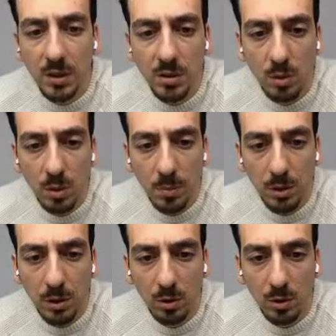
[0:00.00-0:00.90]
so let me
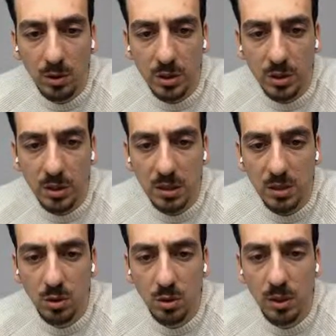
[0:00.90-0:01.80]
close these things
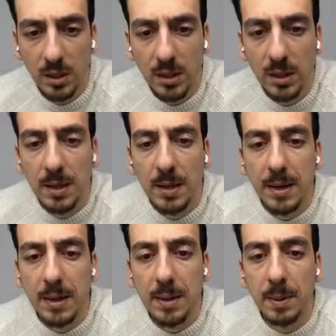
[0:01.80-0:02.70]
quickly.
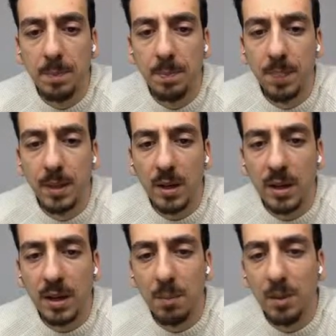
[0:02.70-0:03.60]

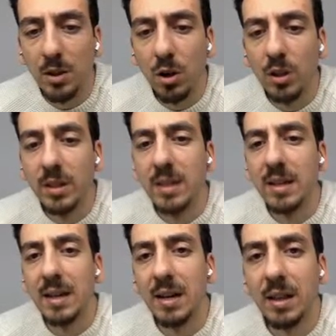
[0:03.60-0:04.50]
But other than
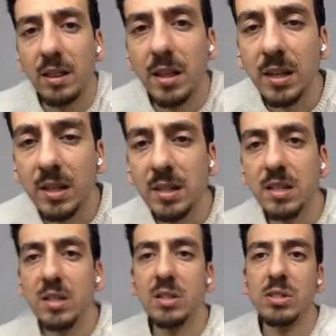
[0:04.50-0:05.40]
that, I think
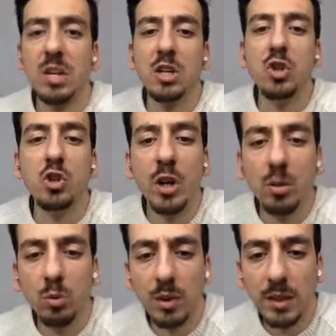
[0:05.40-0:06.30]
this is
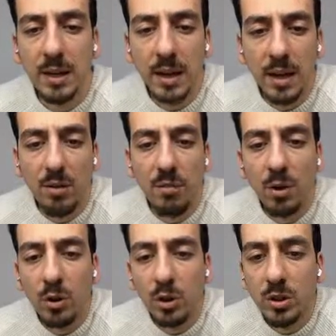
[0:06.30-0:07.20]
generally a very good